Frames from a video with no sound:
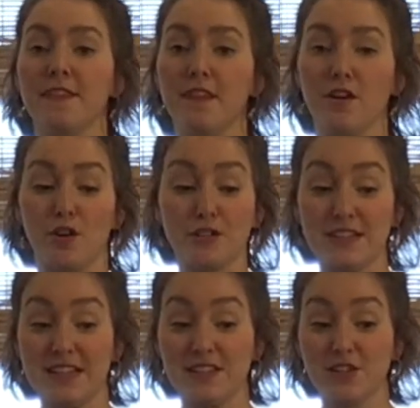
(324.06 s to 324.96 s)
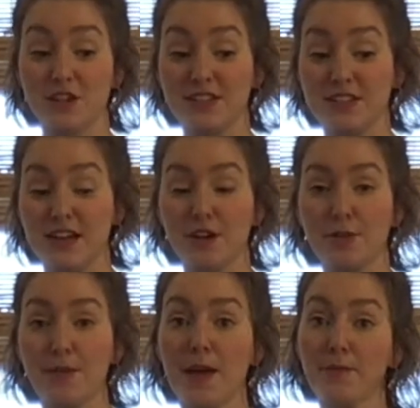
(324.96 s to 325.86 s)
or it starts to tear the
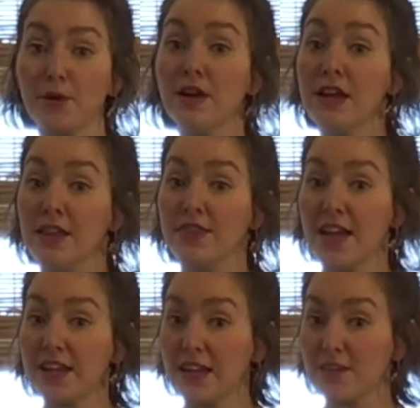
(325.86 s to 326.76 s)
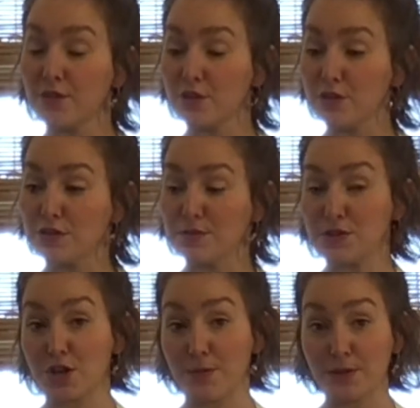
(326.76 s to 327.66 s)
paper, that knife could use to be
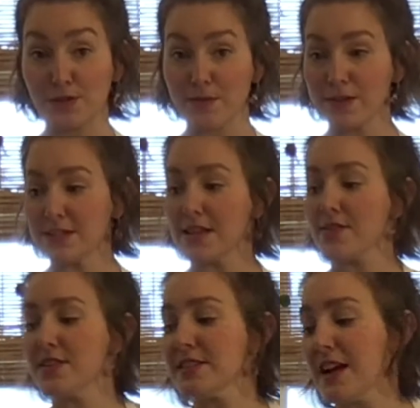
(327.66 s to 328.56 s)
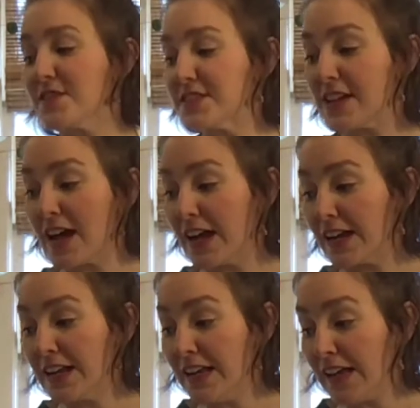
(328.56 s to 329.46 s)
sharpened. So I'm going to set this knife
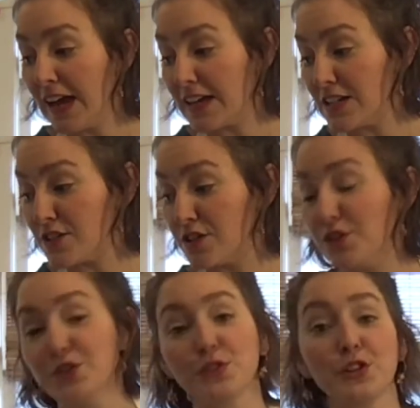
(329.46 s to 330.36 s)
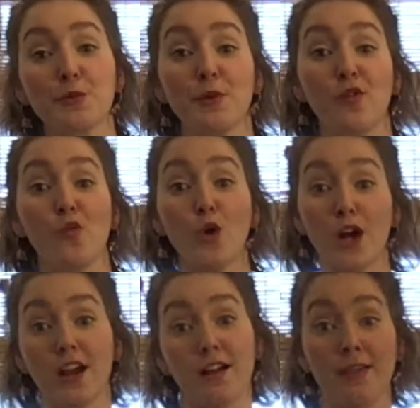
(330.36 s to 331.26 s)
aside. I need to do a little bit of
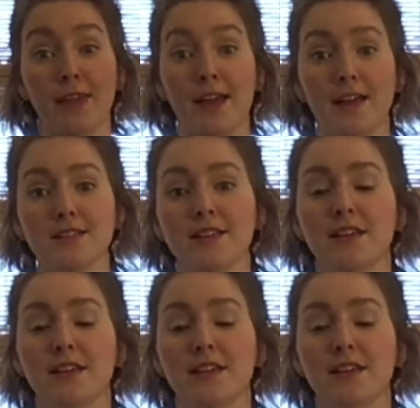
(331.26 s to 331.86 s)
work on that.